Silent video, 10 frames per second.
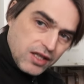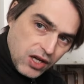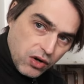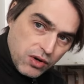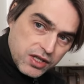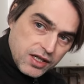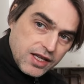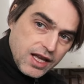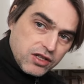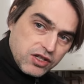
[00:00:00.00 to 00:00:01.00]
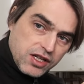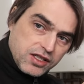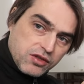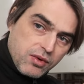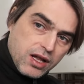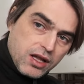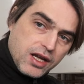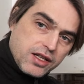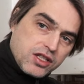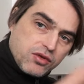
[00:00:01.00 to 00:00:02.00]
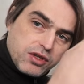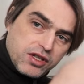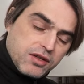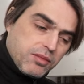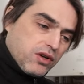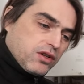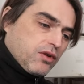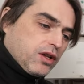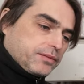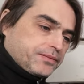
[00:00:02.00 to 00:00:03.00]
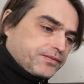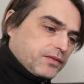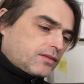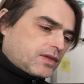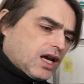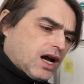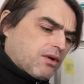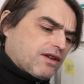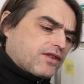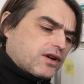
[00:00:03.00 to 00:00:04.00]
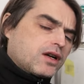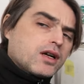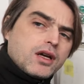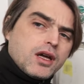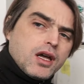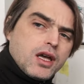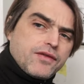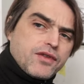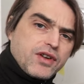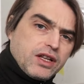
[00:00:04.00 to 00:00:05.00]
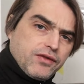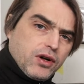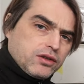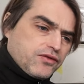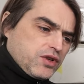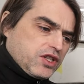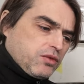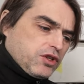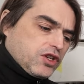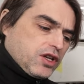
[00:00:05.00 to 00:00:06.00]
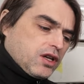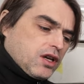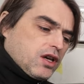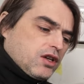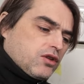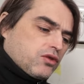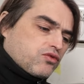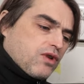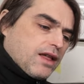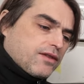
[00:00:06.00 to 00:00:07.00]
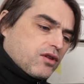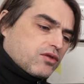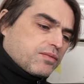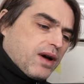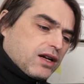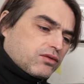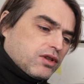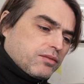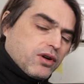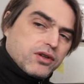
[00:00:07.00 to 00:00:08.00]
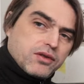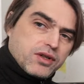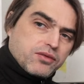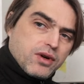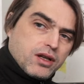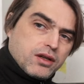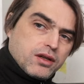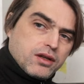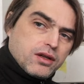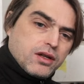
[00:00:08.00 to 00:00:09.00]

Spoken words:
the orange gets energized as well and it switches the boiler on. However, if you've got volt free switching, you could run those back to the boiler as well,